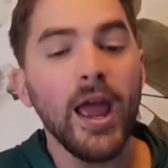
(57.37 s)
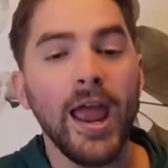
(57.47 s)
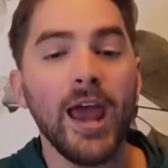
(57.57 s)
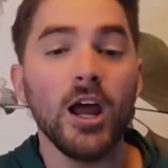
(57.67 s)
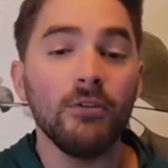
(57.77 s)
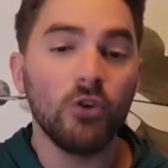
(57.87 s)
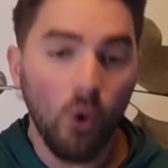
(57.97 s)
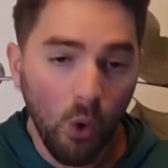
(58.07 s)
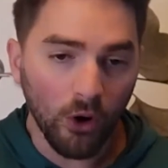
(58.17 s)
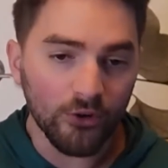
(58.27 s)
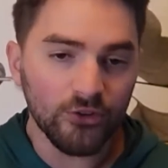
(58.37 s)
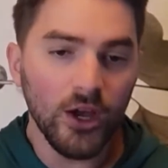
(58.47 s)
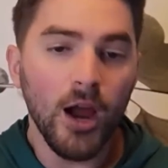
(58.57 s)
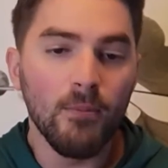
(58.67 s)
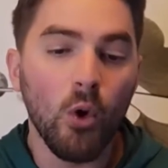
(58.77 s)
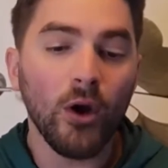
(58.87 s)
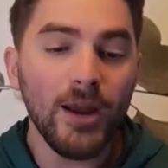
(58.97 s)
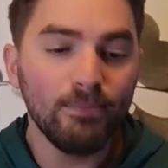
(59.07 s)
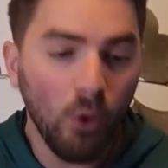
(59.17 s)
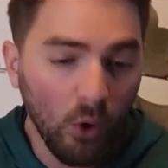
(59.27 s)
And of course, more
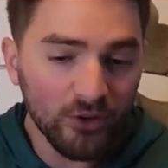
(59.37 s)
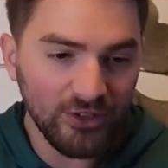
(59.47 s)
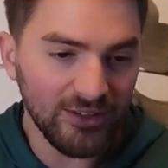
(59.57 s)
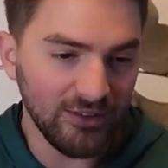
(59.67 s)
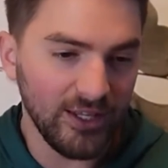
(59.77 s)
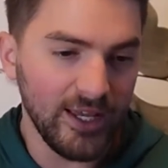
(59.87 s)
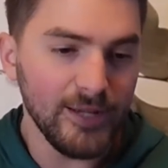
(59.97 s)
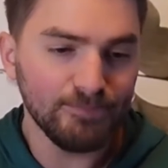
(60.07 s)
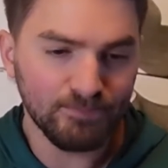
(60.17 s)
importantly,